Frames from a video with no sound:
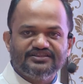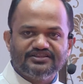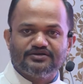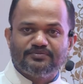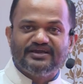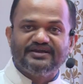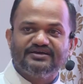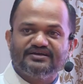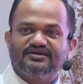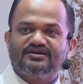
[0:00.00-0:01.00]
in the bed,
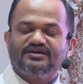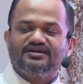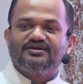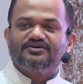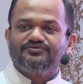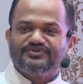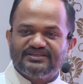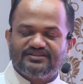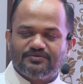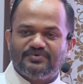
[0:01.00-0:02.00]

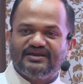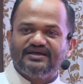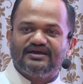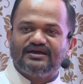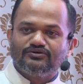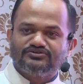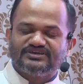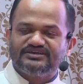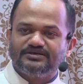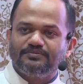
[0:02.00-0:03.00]
within the bed,
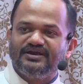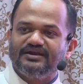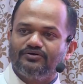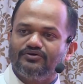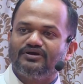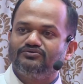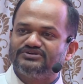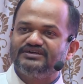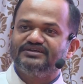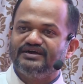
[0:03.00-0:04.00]
outside the bed, or
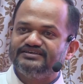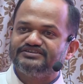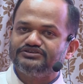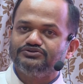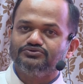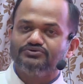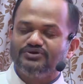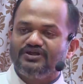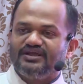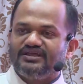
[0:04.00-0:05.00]
outside the ICU.
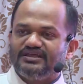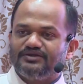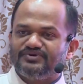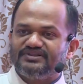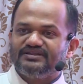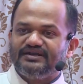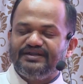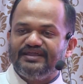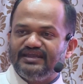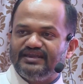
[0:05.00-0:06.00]
Even
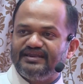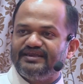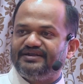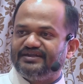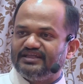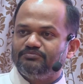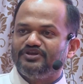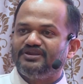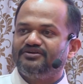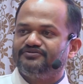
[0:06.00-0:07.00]
daily 10
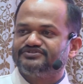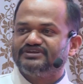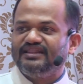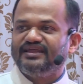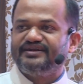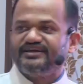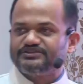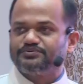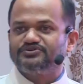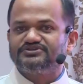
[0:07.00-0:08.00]
minutes of sunlight
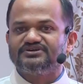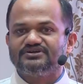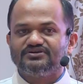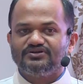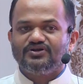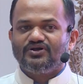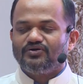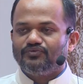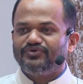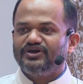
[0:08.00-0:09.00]
exposure
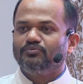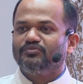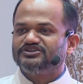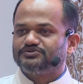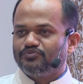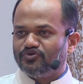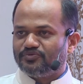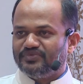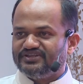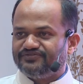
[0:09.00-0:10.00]
would have much more
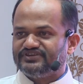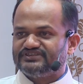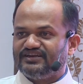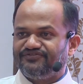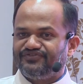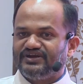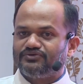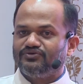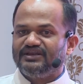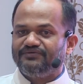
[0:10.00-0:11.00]
beneficial effect
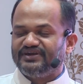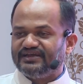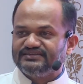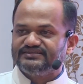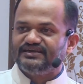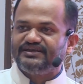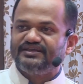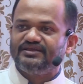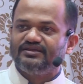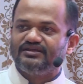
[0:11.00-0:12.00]
to alleviate
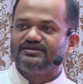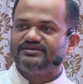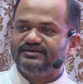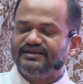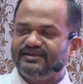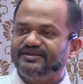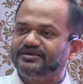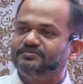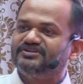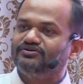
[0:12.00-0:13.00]
anxiety,
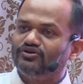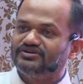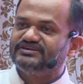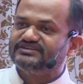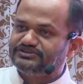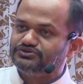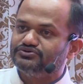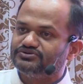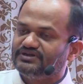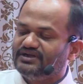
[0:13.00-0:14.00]
delirium and all other
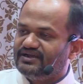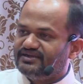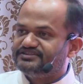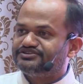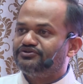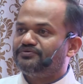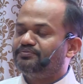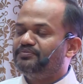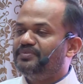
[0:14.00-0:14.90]
issues, instead of